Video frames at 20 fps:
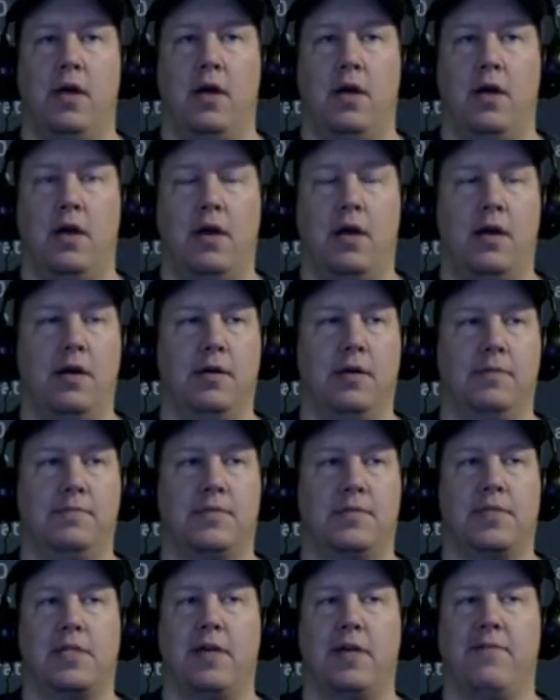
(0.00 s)

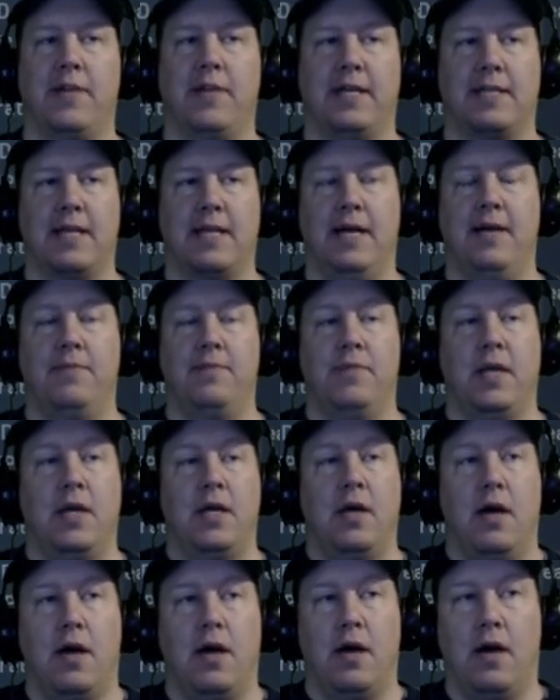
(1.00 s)
um, stuff like that.
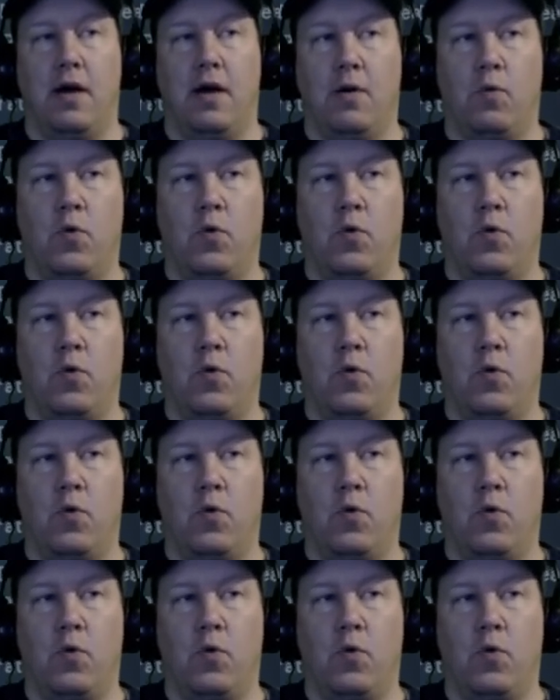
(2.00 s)
Uh,